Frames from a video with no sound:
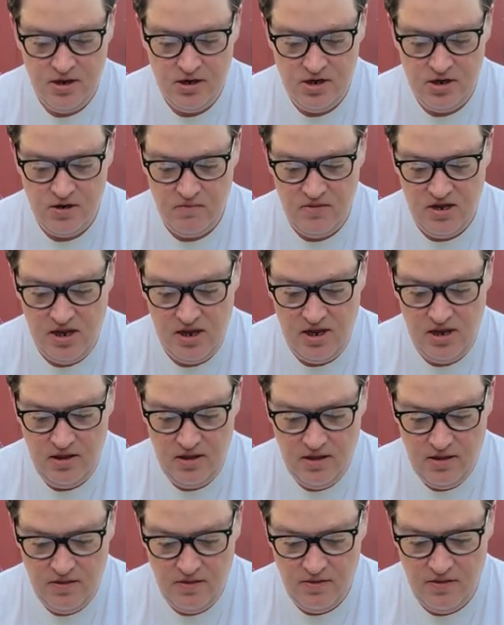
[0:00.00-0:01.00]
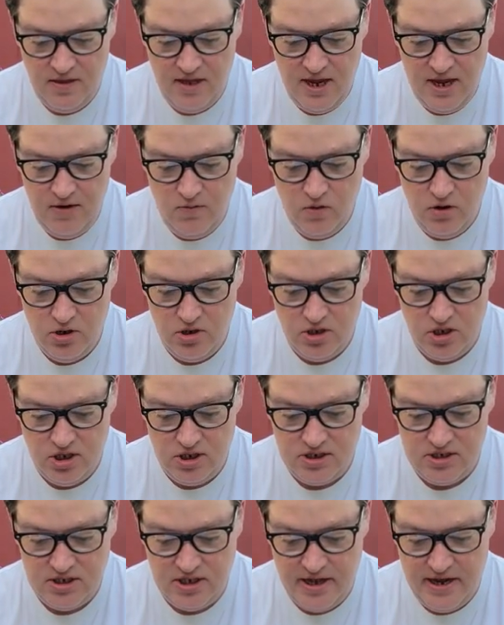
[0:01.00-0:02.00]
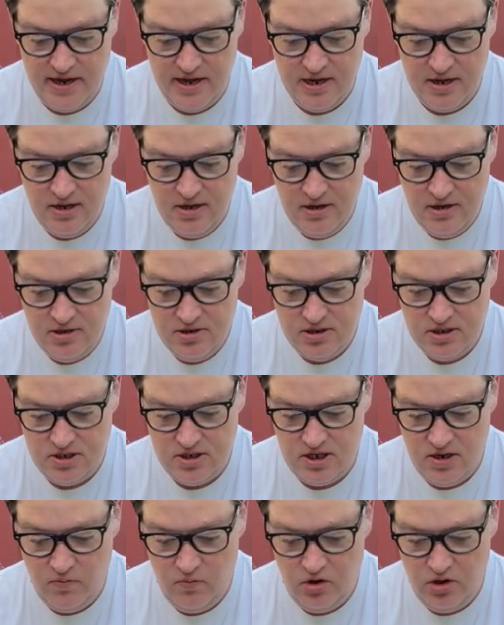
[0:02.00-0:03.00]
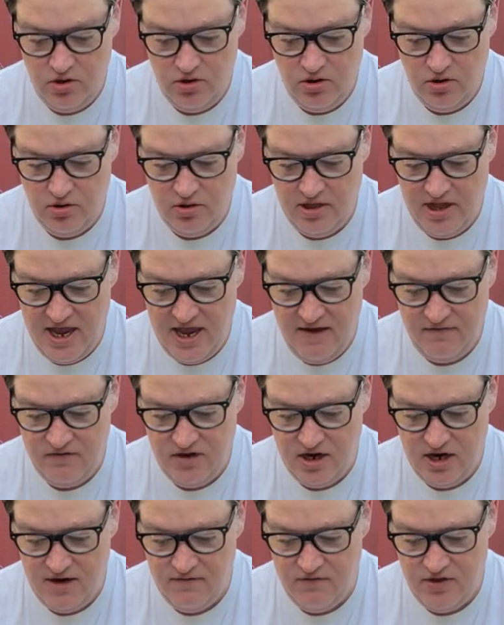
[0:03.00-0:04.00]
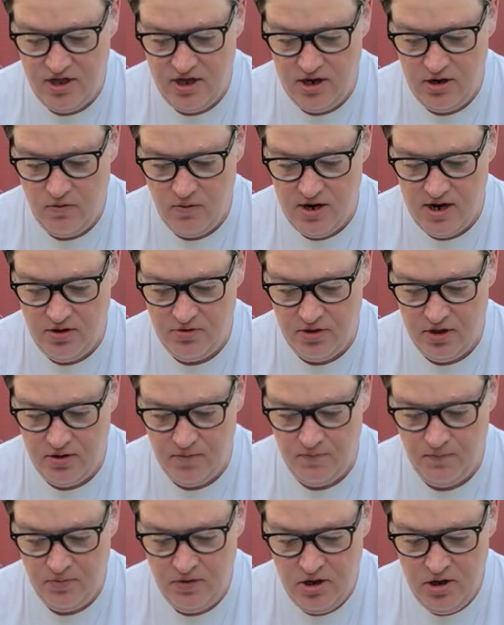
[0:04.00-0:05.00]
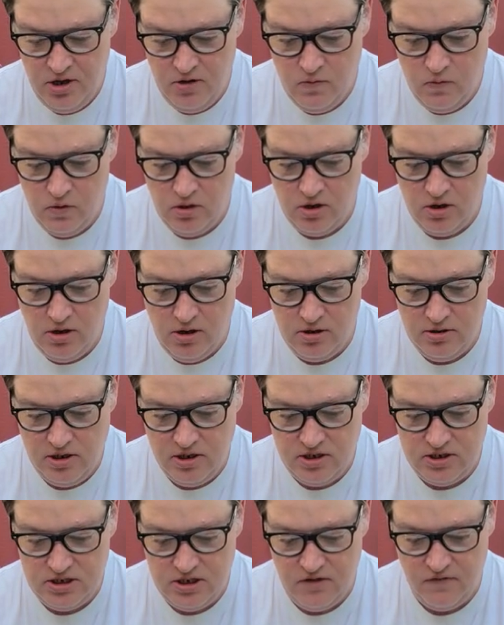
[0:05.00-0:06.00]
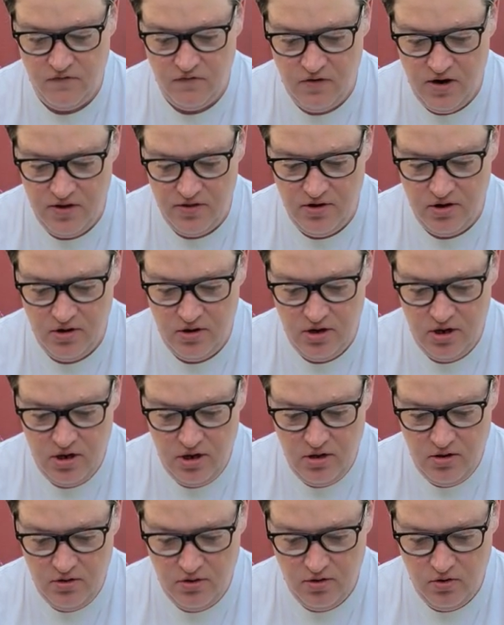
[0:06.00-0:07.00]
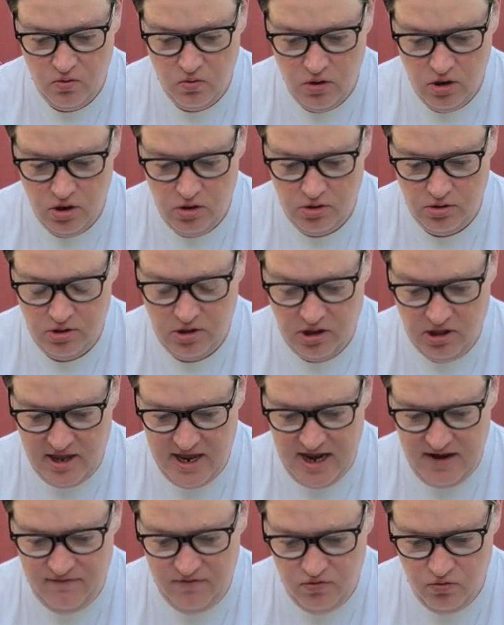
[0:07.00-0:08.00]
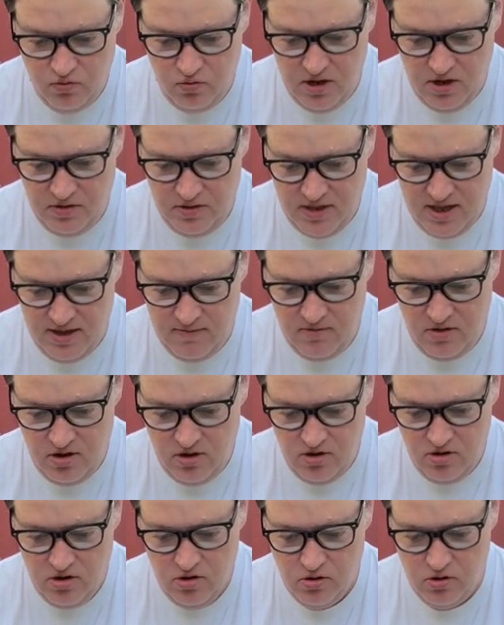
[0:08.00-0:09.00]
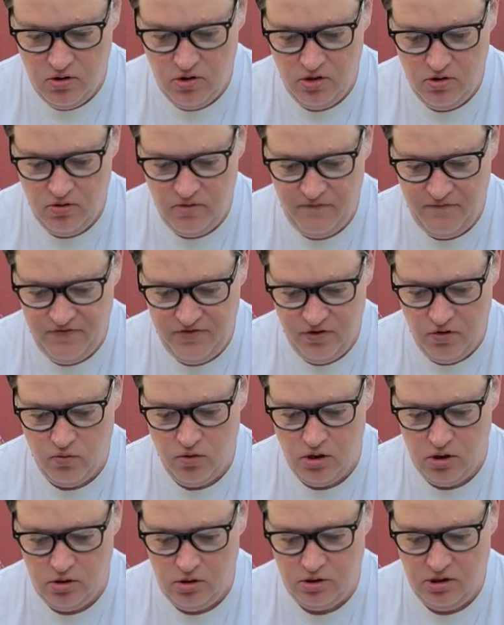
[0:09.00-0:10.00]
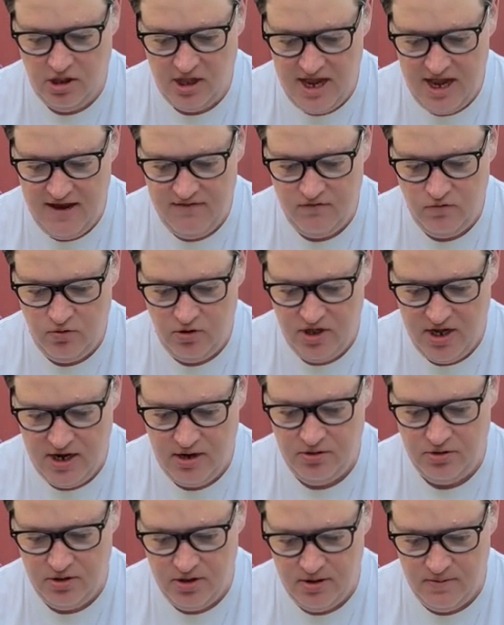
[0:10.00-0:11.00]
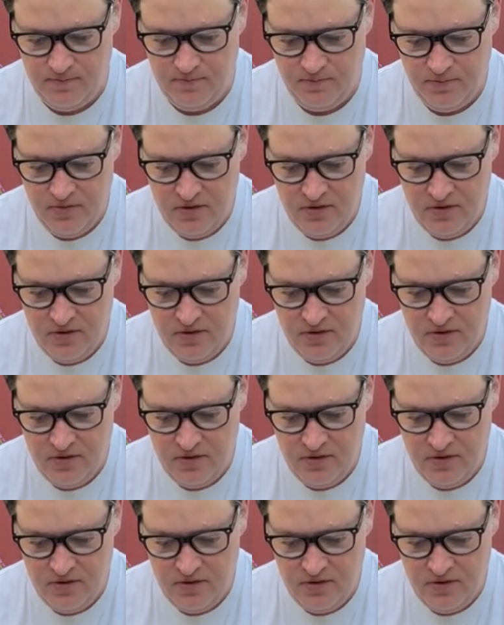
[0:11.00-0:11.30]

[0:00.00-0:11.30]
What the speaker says: To me, they were just like someone who laughed at everything around them, regardless of whether the world laughed with them or the world laughed without them.